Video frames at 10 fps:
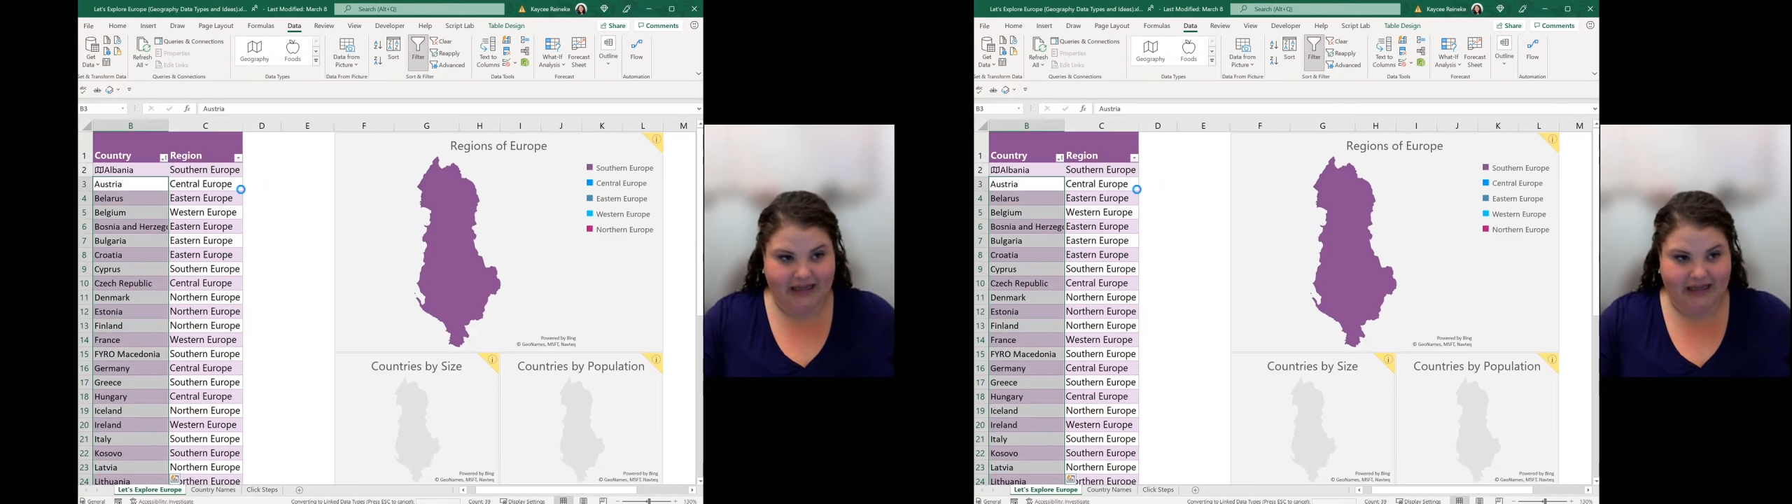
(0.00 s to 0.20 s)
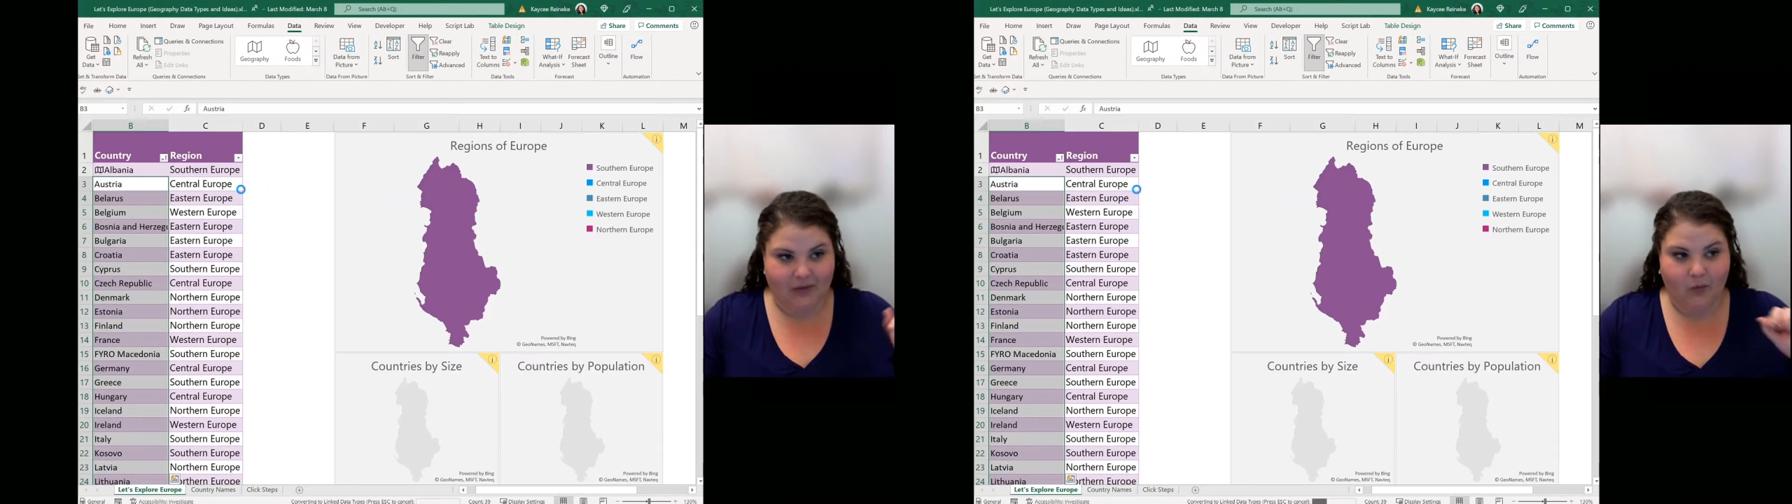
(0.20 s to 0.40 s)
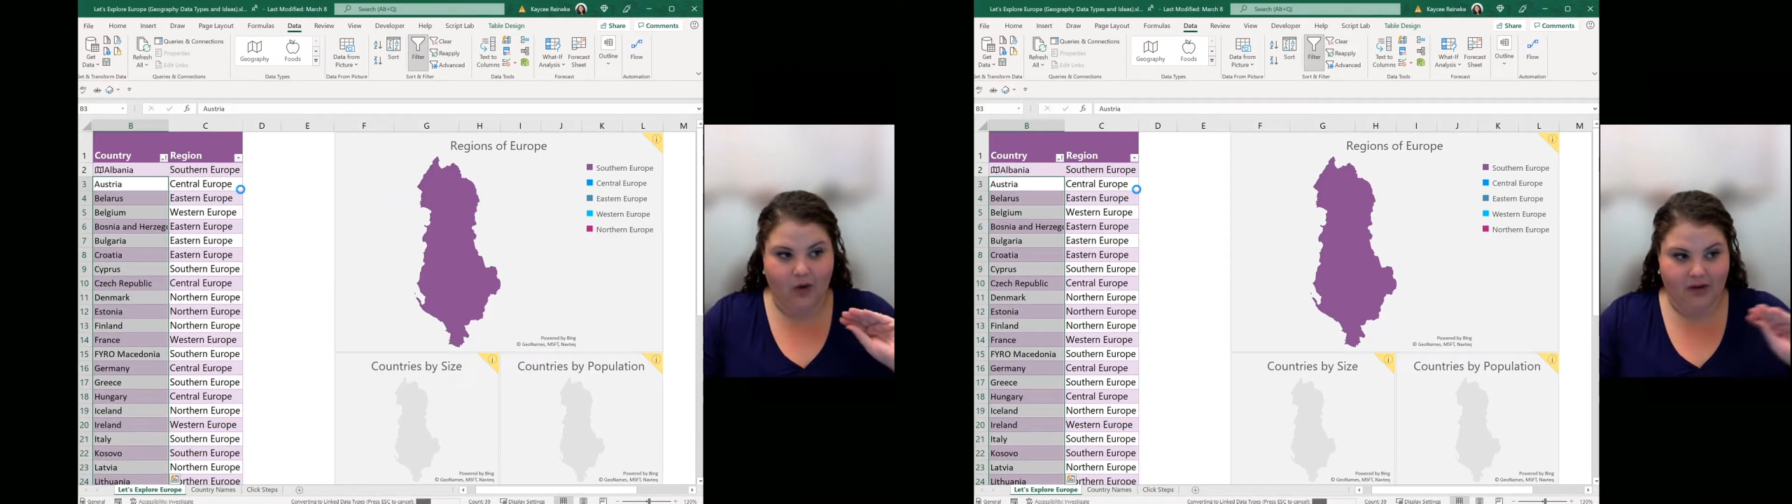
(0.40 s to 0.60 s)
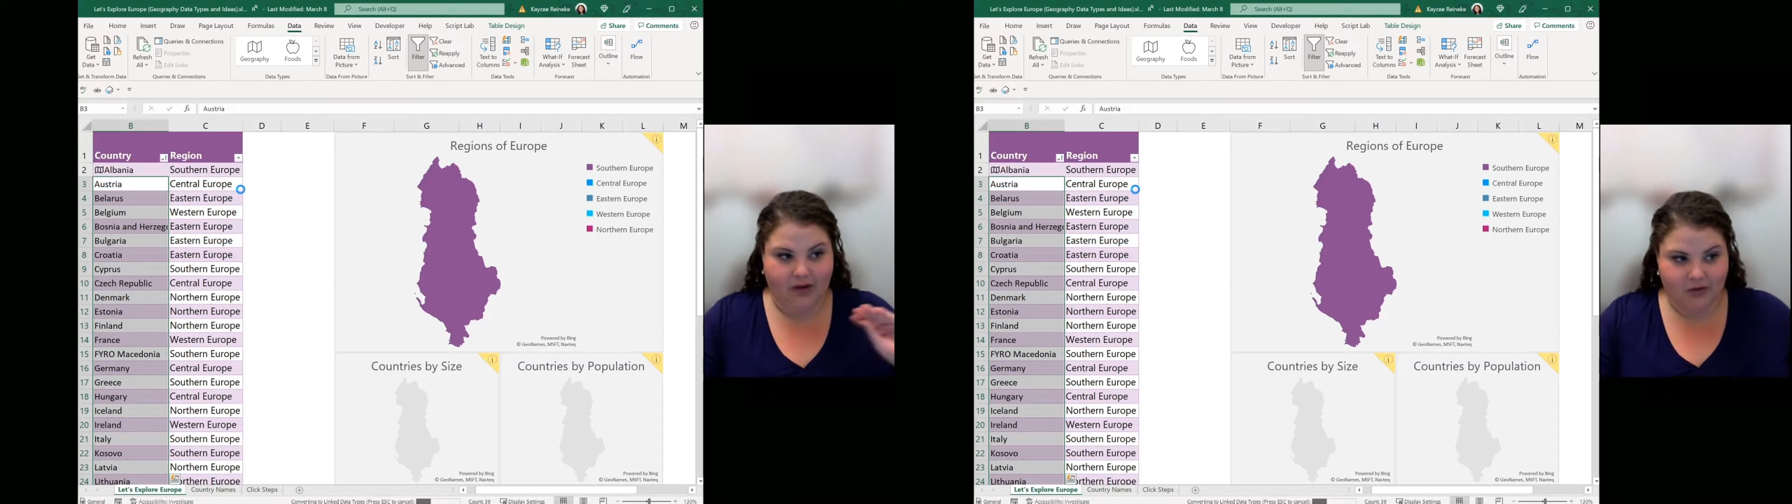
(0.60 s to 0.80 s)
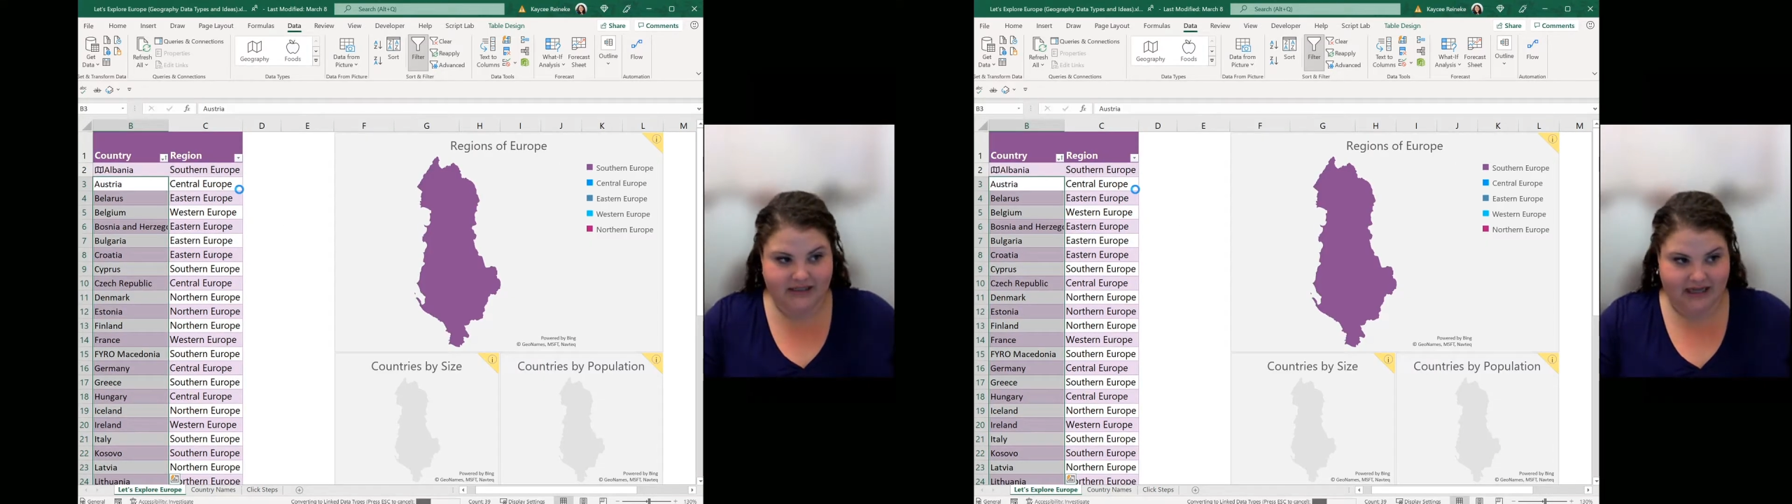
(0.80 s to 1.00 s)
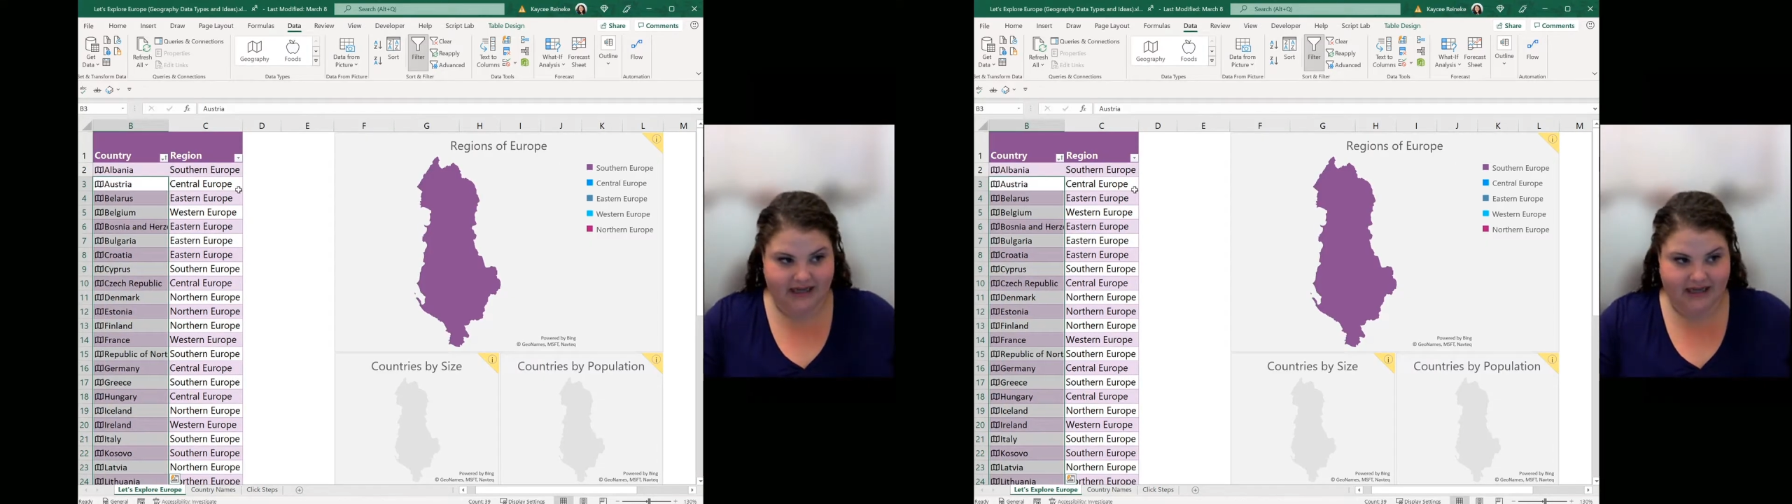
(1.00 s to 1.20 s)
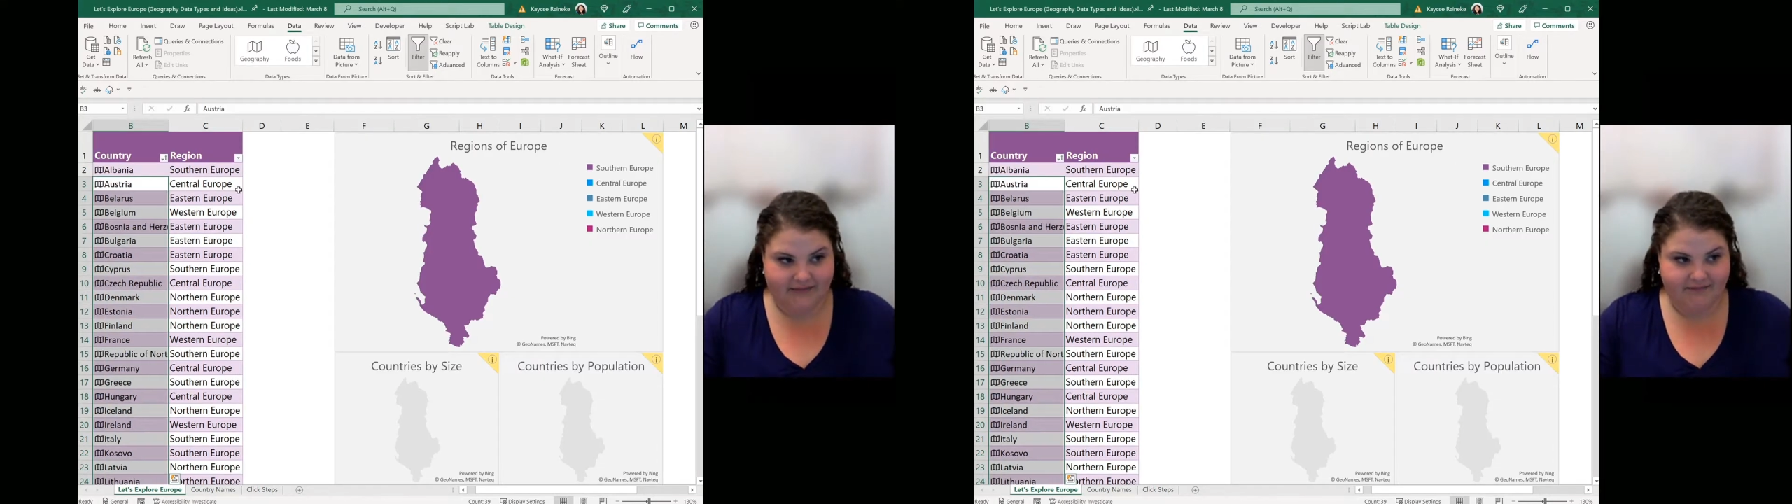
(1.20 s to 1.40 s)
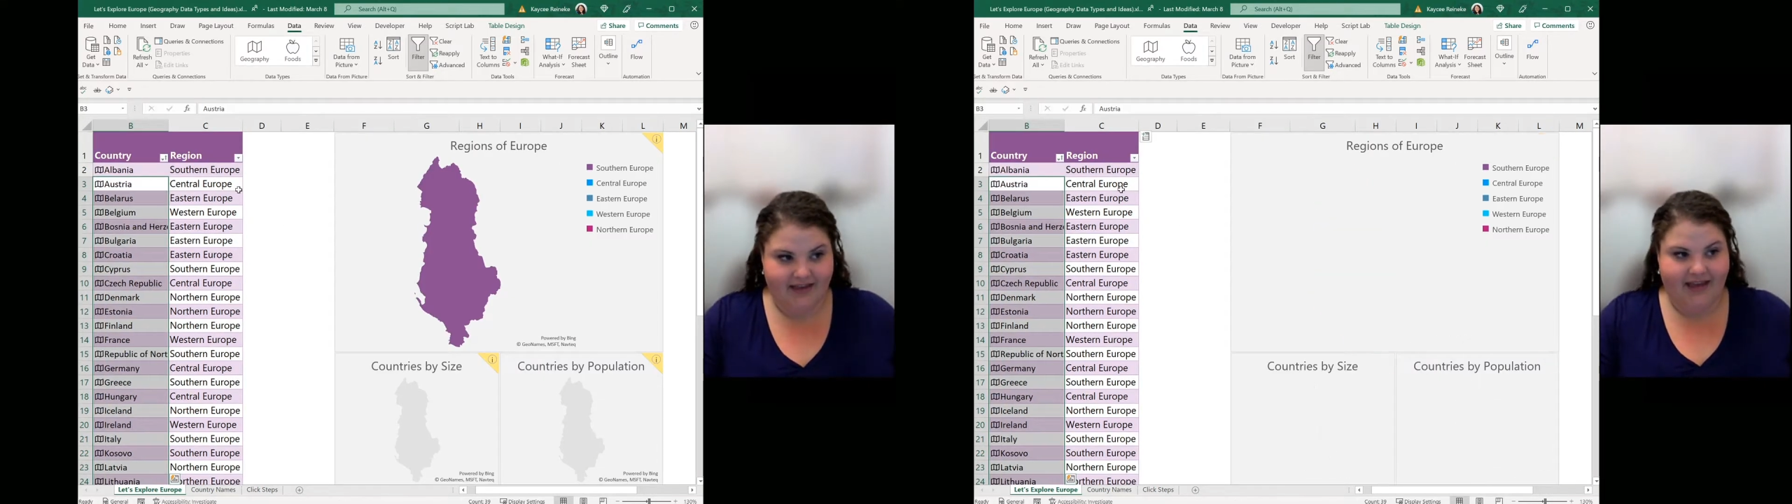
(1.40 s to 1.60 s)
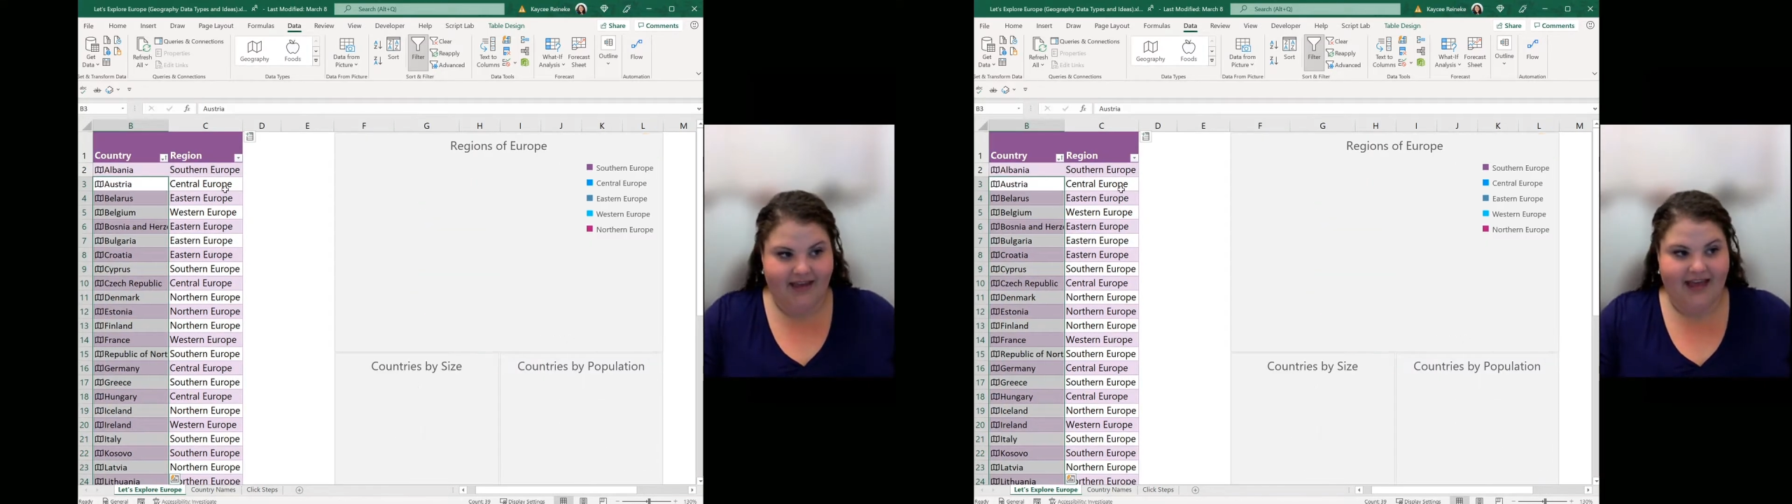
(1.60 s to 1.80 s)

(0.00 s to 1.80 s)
button one more time,